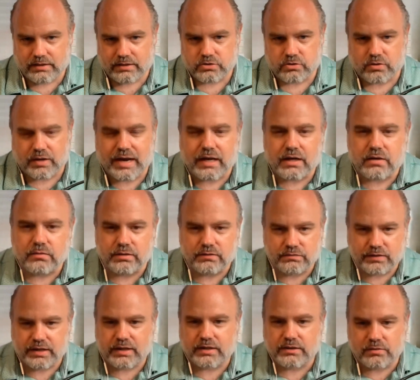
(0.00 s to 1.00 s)
So how do we
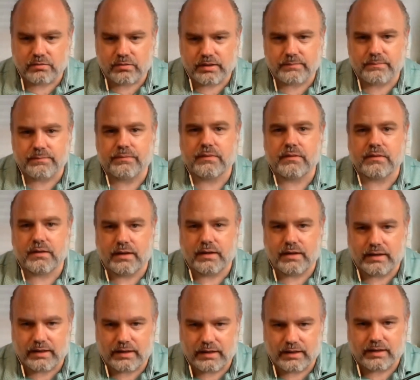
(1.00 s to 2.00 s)
value it?
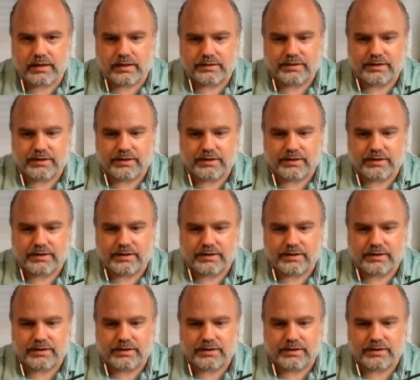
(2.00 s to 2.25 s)
I